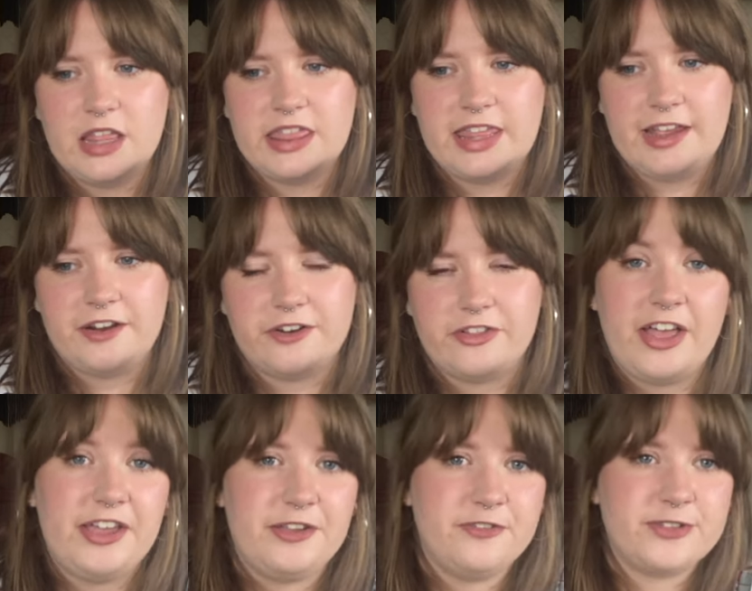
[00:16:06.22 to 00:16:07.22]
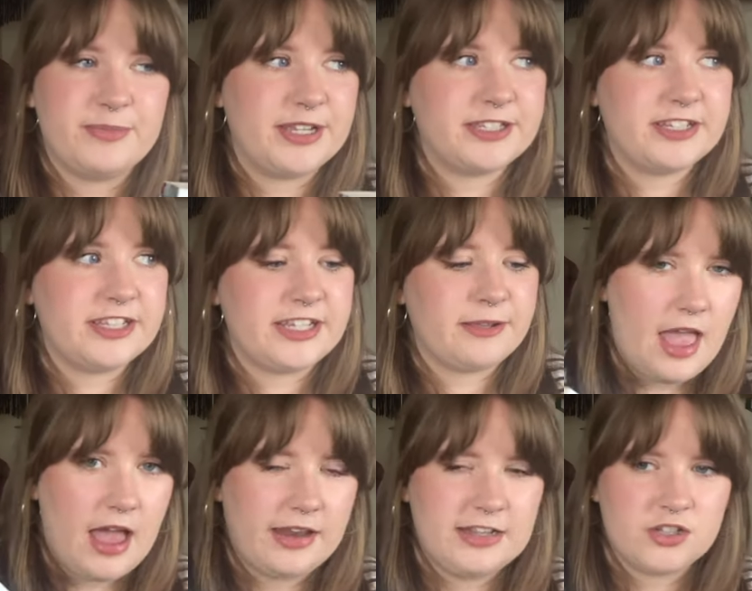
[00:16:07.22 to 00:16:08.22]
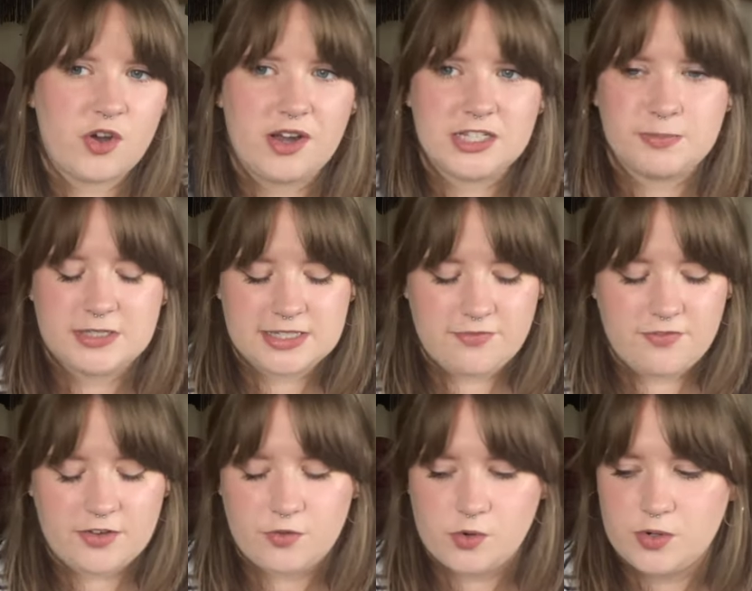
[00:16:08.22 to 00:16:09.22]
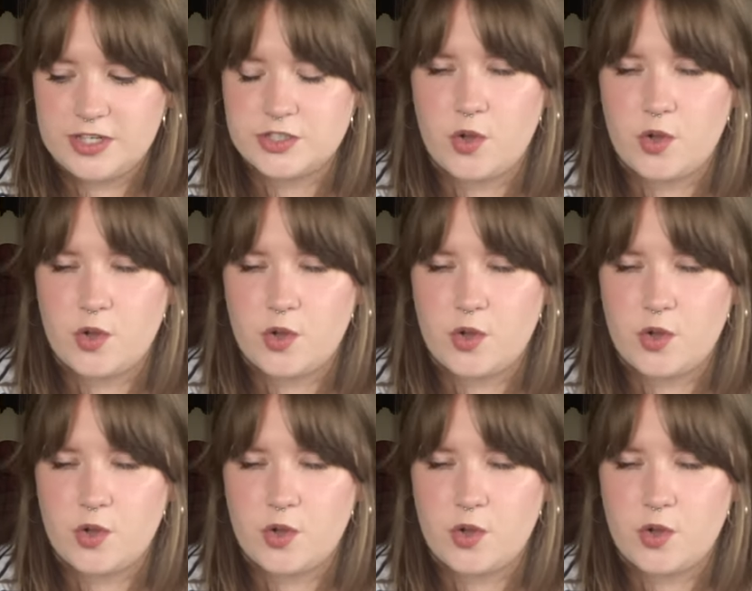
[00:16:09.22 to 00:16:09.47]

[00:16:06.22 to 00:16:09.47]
their lives basically, and it's got a specific focus